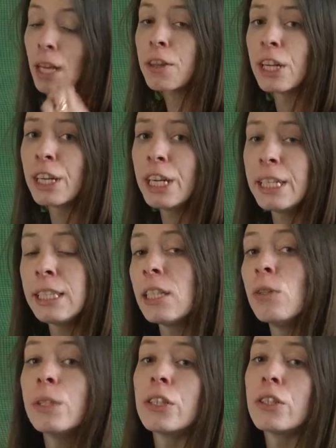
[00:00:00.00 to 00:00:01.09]
that are going to
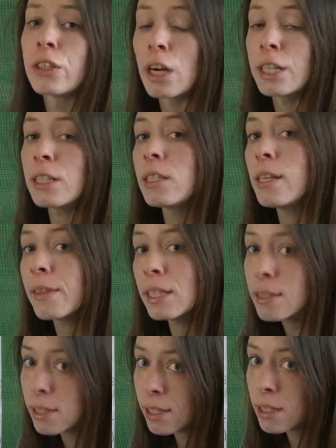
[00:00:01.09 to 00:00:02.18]
deal with starch
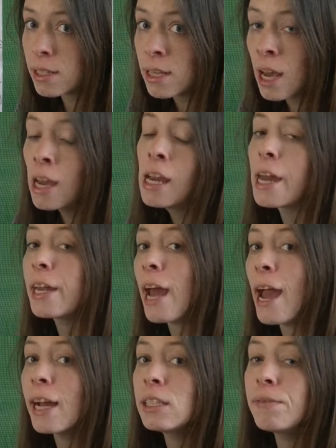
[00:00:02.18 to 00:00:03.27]
synthesis, and it
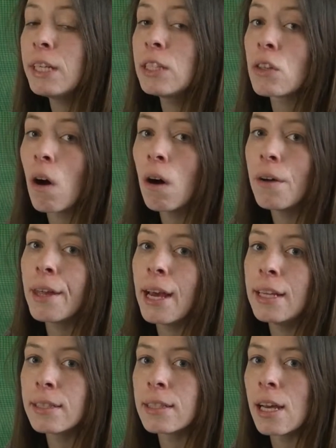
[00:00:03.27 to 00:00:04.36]
activates all the
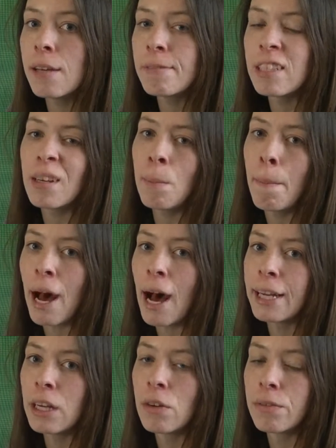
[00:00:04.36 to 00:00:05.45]
enzymes in the
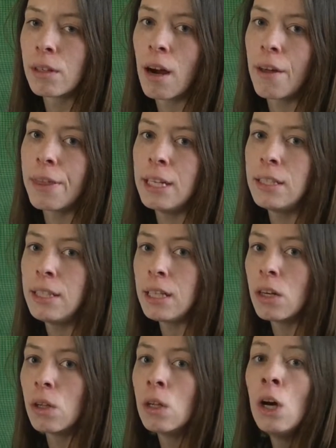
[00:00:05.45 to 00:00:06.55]
body overall that
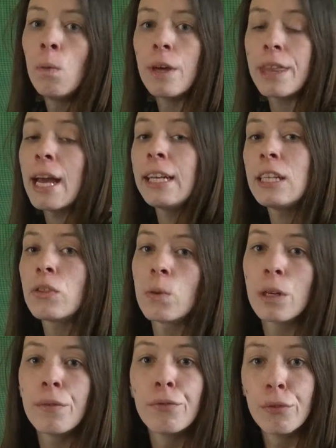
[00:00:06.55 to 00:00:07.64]
deal with any
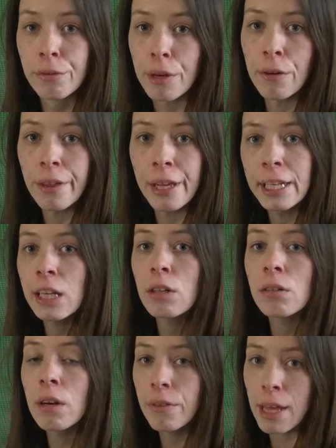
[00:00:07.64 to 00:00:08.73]
sort of growth. Any
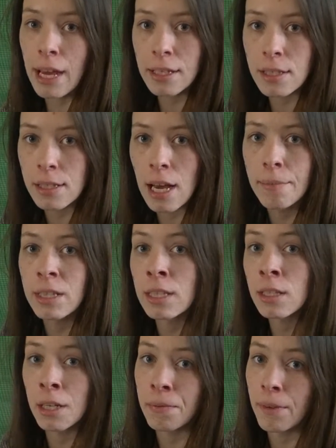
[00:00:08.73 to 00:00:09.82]
growth enzymes
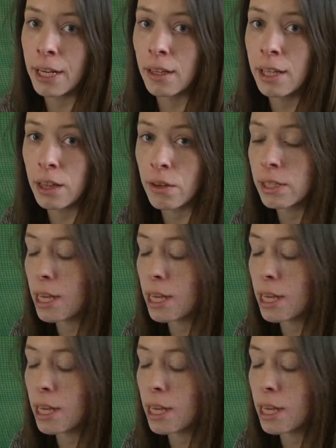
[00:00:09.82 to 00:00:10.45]
that's going to regulate those